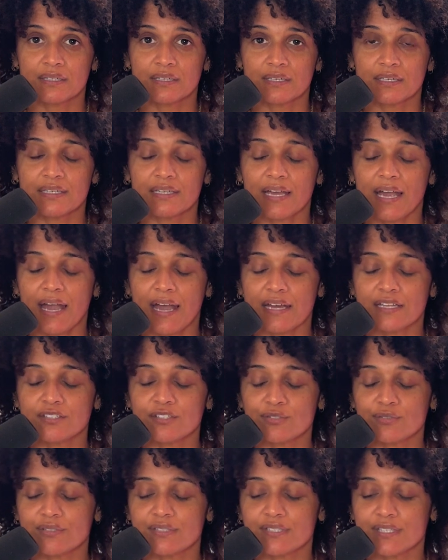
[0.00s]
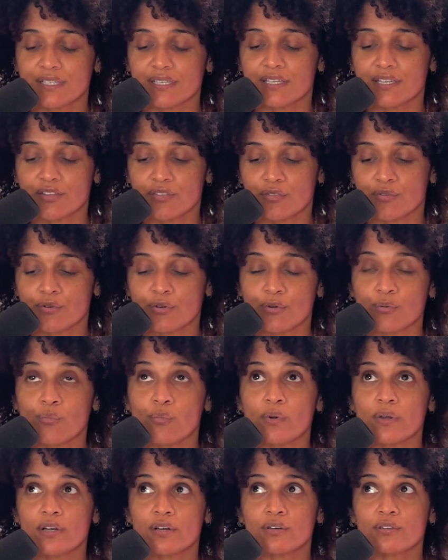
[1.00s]
Can you see it through?
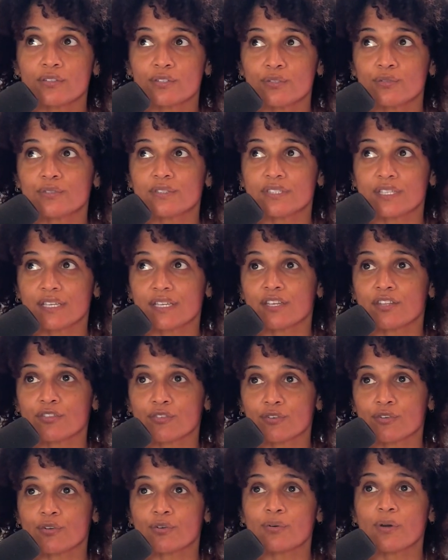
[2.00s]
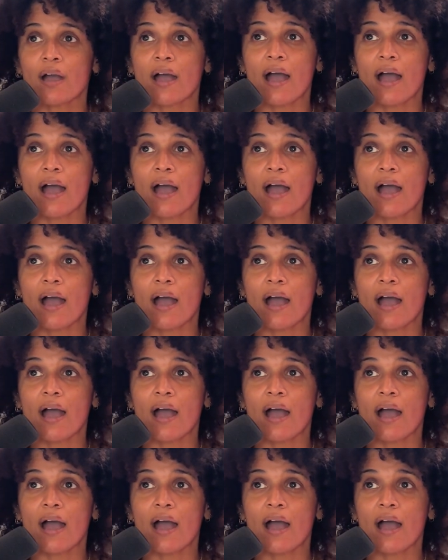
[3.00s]
Will you see it through?